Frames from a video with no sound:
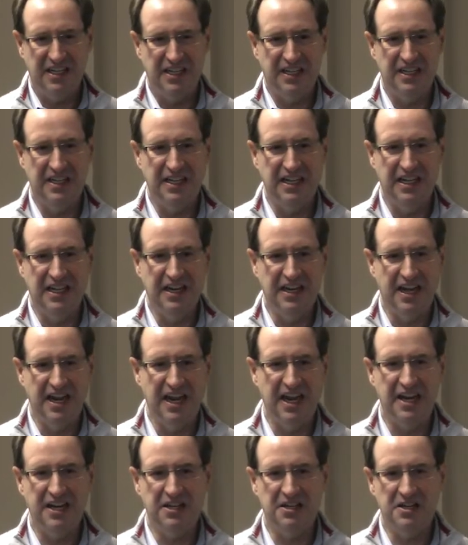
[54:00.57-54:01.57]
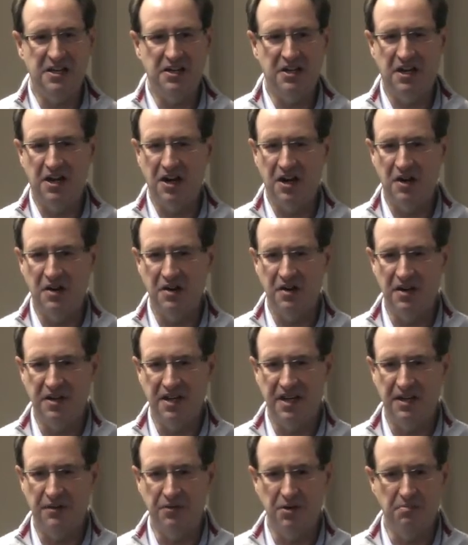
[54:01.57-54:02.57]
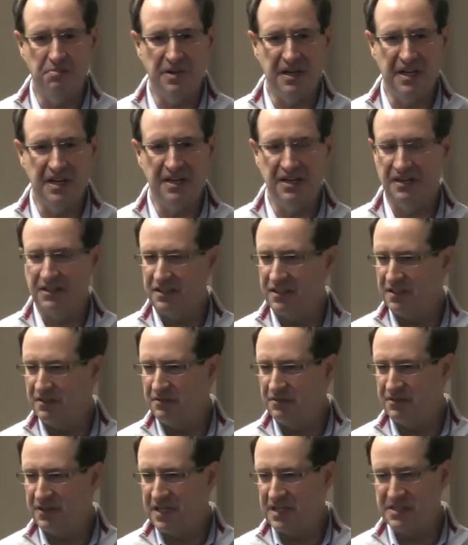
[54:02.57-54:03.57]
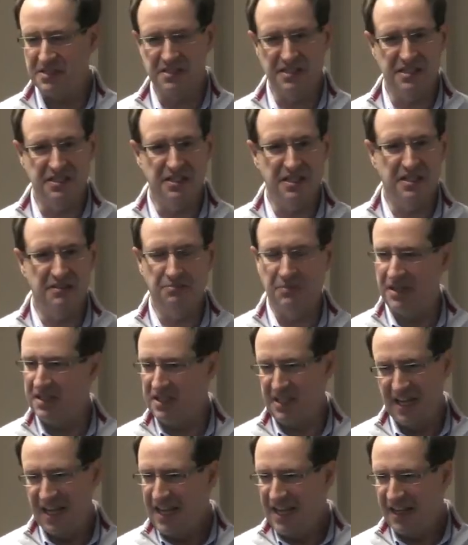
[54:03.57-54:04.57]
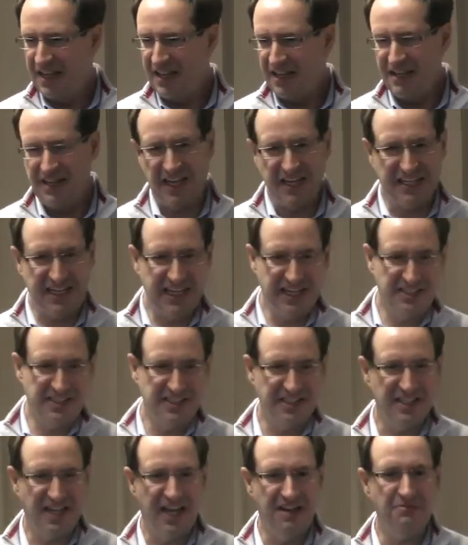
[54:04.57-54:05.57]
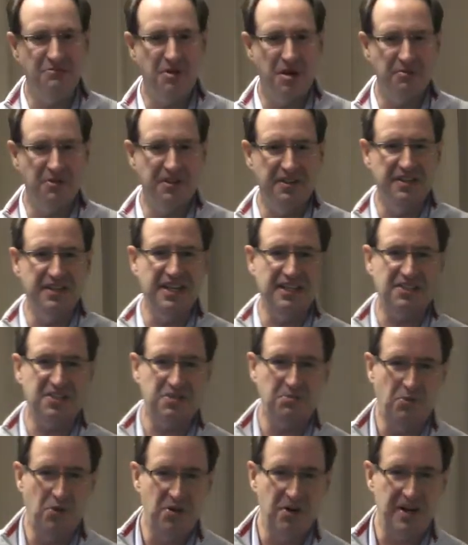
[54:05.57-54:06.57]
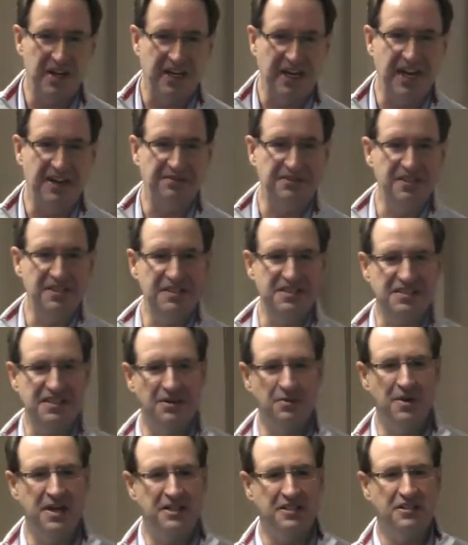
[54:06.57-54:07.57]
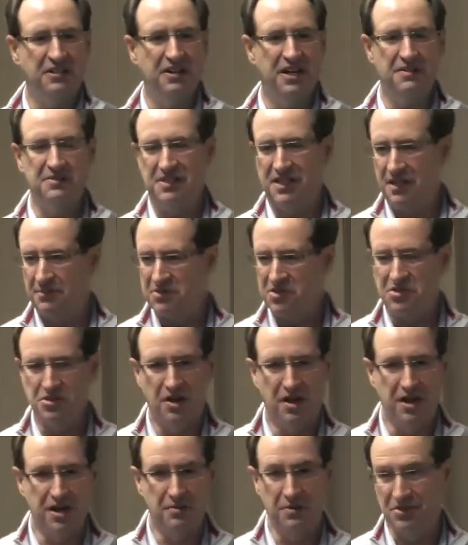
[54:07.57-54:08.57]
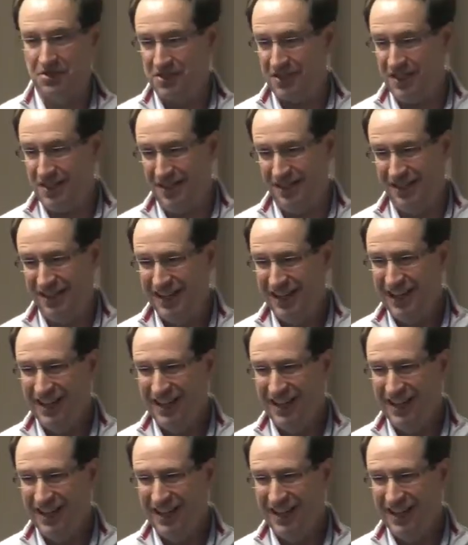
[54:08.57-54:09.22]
And I had to go to her and repent and confess. I remember the next morning after this, I went to her and I said, I'm sorry. Well, she,